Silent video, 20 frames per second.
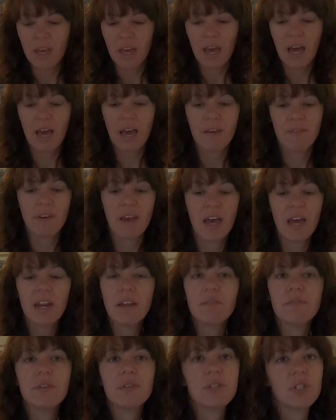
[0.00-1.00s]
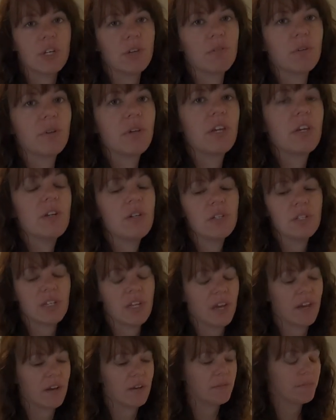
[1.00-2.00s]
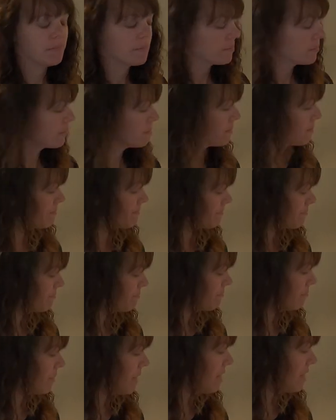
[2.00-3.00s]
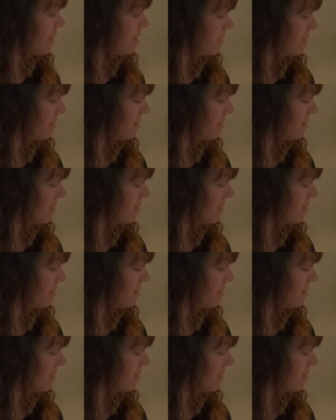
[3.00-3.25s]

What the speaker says: I've had it for several years now, but